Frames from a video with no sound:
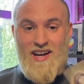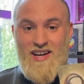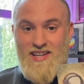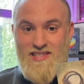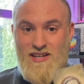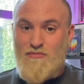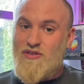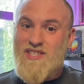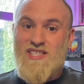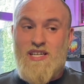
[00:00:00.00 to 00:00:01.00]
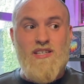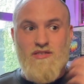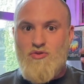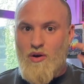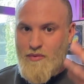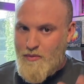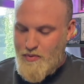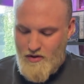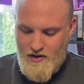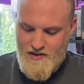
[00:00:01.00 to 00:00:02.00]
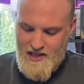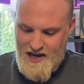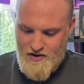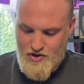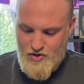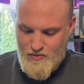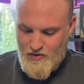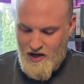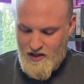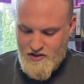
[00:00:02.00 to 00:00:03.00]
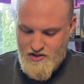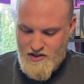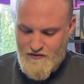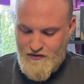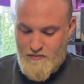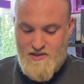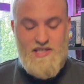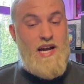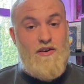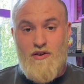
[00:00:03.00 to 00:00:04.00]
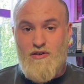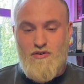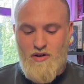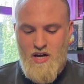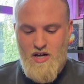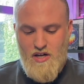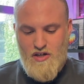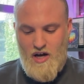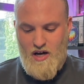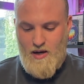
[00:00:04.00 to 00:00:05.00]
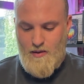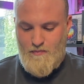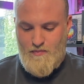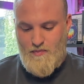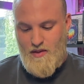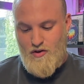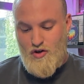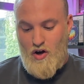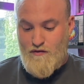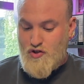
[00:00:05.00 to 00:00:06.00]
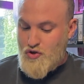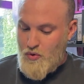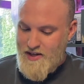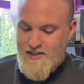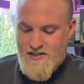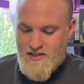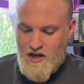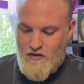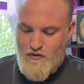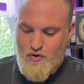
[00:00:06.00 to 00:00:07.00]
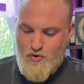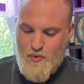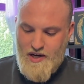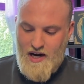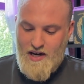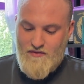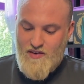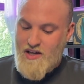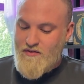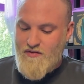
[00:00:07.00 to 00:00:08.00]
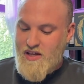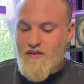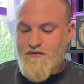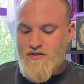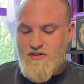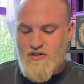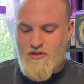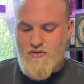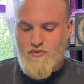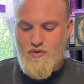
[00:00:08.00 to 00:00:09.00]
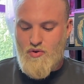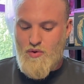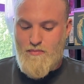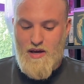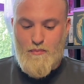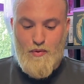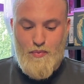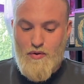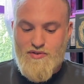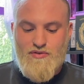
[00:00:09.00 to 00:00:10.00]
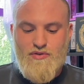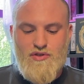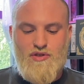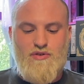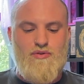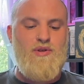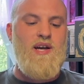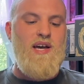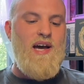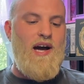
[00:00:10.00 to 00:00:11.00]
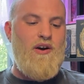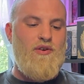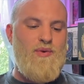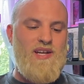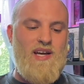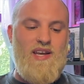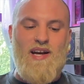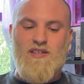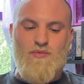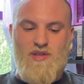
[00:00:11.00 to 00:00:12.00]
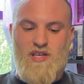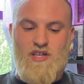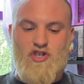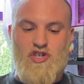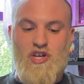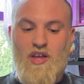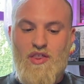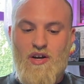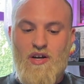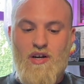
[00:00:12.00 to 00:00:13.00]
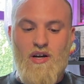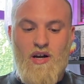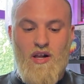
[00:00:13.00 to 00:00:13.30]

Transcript: It is number 6, so I'm going to pull in that numerology from tarot, of choice, of who we kind of give gifts to, who we make proposals to, how do we connect with each other.